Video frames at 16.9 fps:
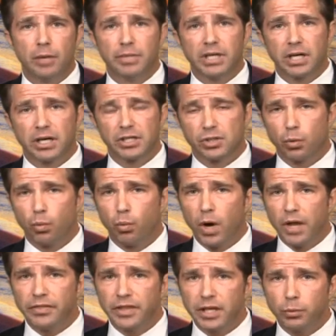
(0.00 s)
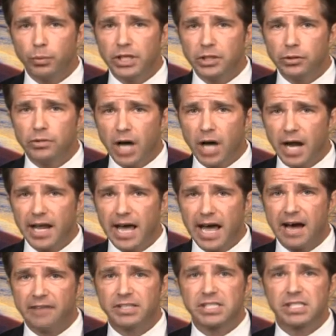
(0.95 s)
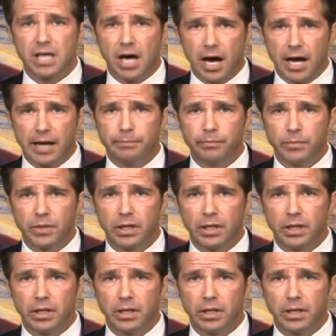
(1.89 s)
Because the one thing we do not have is time.